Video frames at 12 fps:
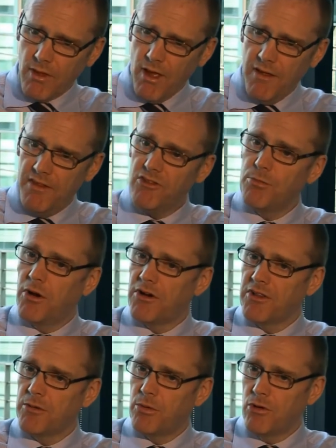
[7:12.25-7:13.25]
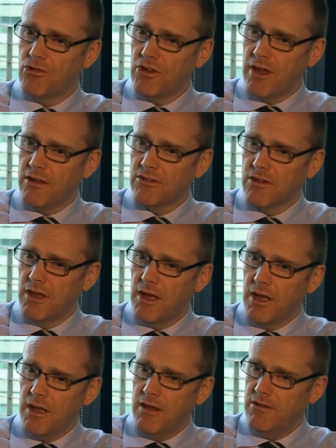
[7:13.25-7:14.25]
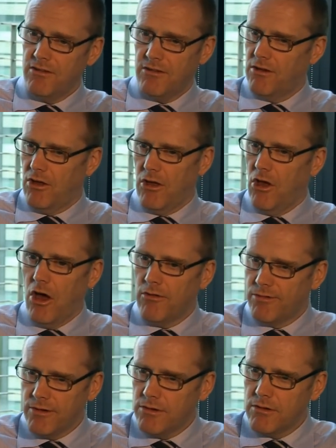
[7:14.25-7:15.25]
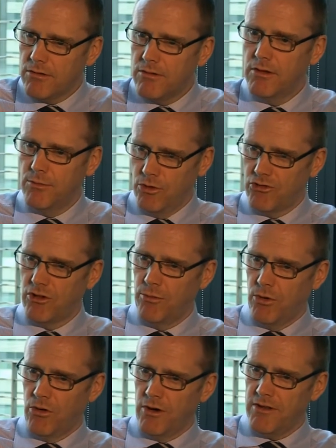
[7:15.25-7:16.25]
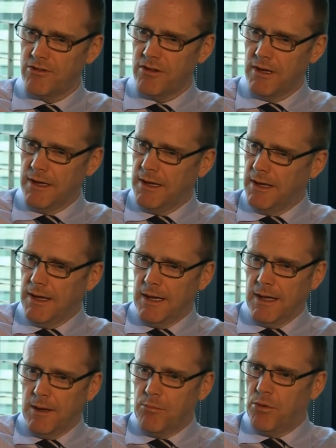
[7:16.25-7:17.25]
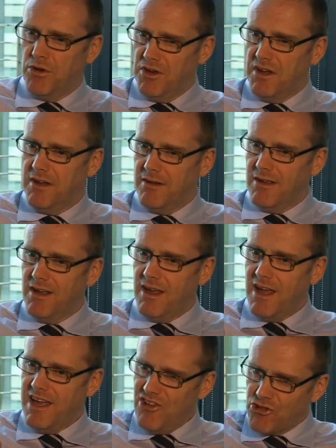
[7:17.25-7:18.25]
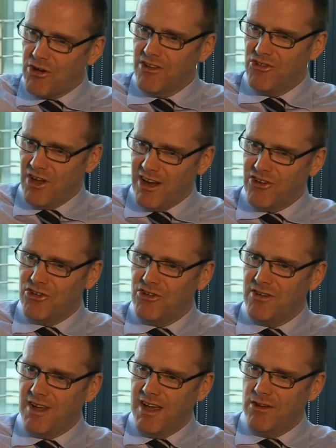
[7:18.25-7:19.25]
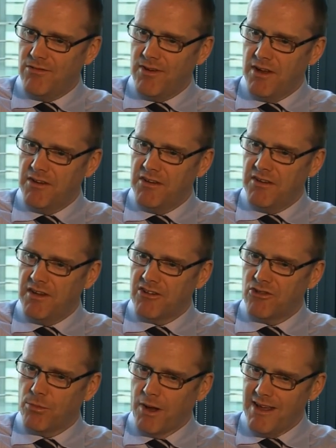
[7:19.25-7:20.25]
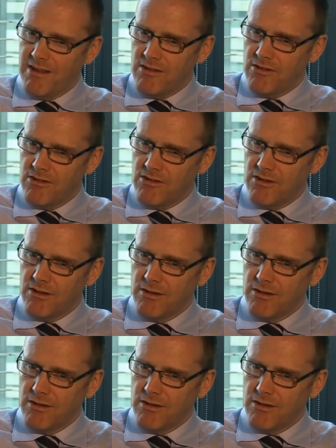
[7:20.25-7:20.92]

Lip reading: And this part of the process is often the most laborious. But each transaction a defendant explains